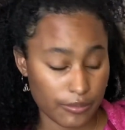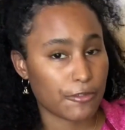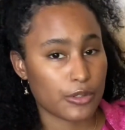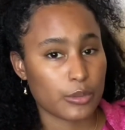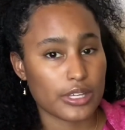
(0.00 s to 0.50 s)

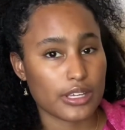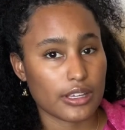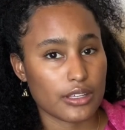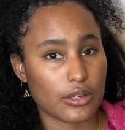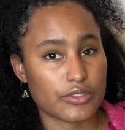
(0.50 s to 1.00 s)
Every week
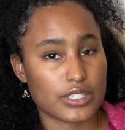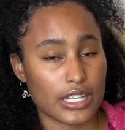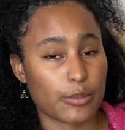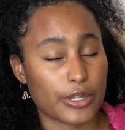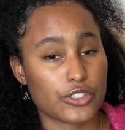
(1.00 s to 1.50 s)
you have to
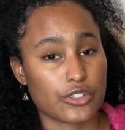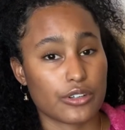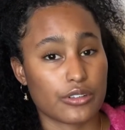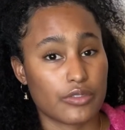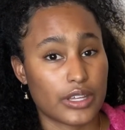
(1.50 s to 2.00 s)
take a
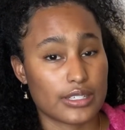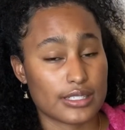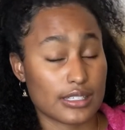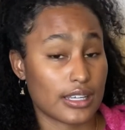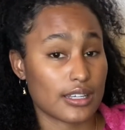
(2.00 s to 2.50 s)
picture that is
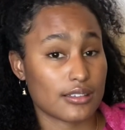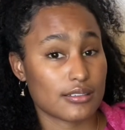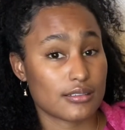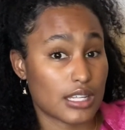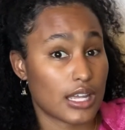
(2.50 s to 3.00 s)
like
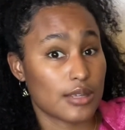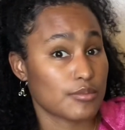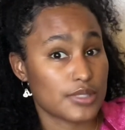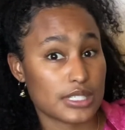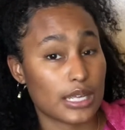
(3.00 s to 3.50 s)
time
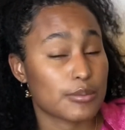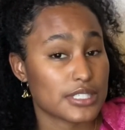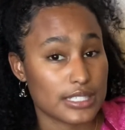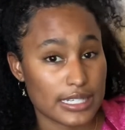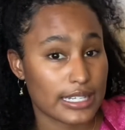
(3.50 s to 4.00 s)
stamped
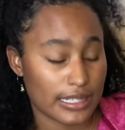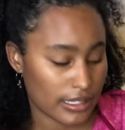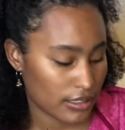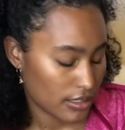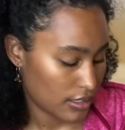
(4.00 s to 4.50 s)
and
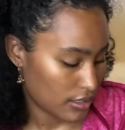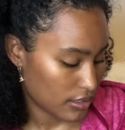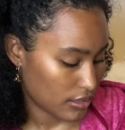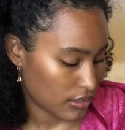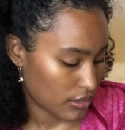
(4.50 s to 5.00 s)
dated
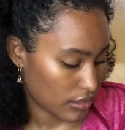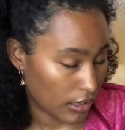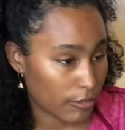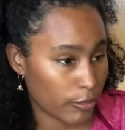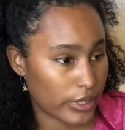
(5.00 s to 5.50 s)

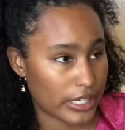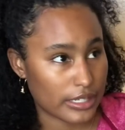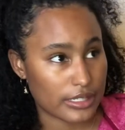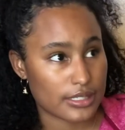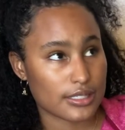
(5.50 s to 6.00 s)
of when it
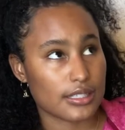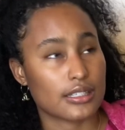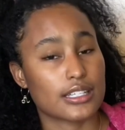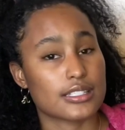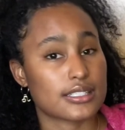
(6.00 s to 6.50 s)
is, and
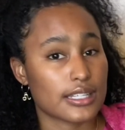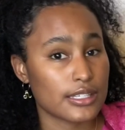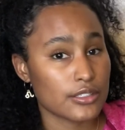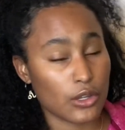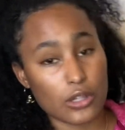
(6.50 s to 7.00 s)
then
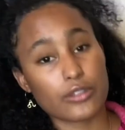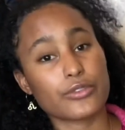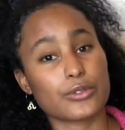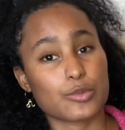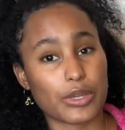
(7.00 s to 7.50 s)
send all of
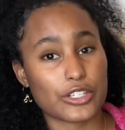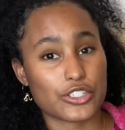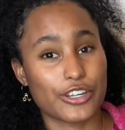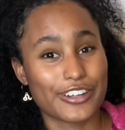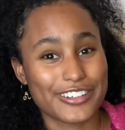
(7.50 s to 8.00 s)
those
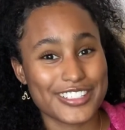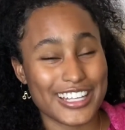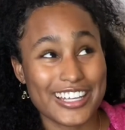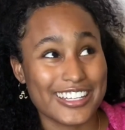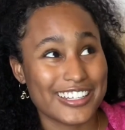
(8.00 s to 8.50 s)
pictures
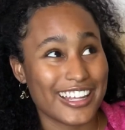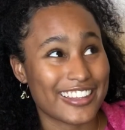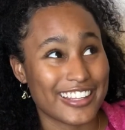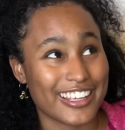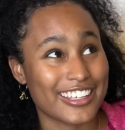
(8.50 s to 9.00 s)
in at
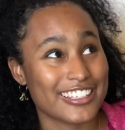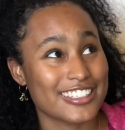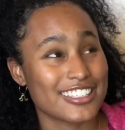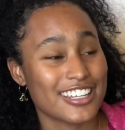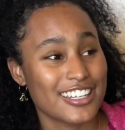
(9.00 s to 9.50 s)
the
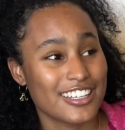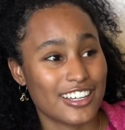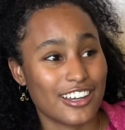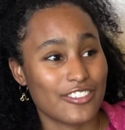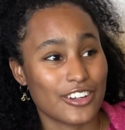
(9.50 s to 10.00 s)
end
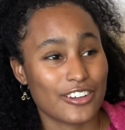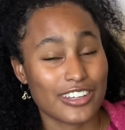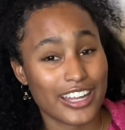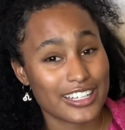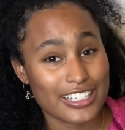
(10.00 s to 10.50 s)
of your
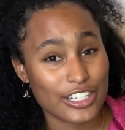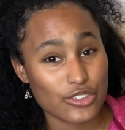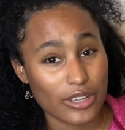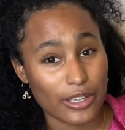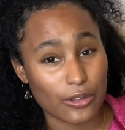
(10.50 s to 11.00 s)
90-day
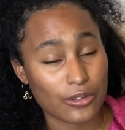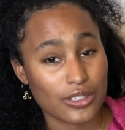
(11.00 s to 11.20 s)
trial